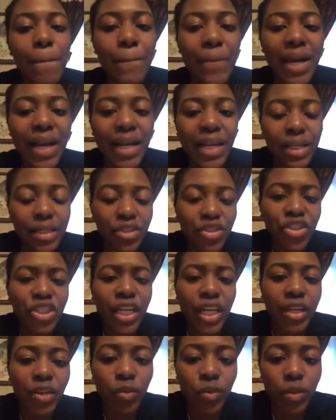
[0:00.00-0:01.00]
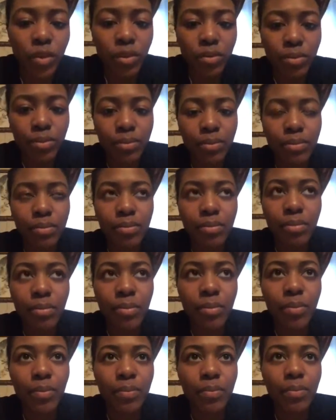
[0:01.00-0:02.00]
My channel will
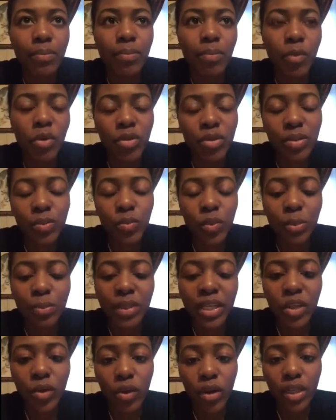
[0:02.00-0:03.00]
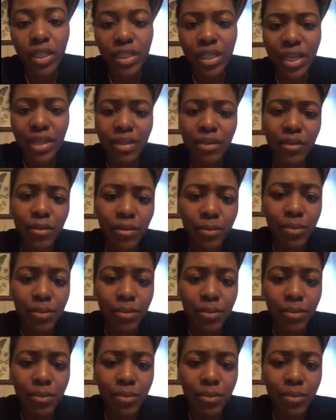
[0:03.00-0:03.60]
be on like